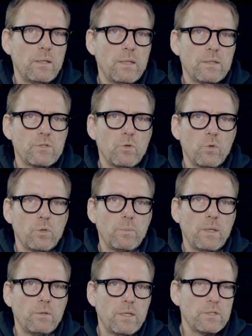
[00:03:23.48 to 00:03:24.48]
let's talk
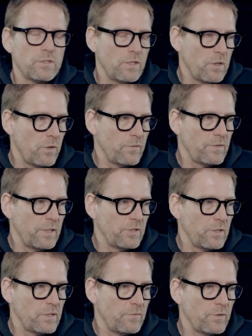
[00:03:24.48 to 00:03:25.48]
about the external
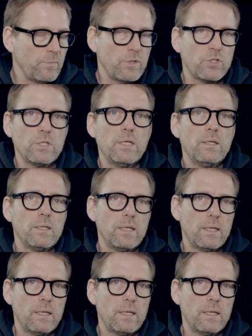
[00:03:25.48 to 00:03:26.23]
features of the machine.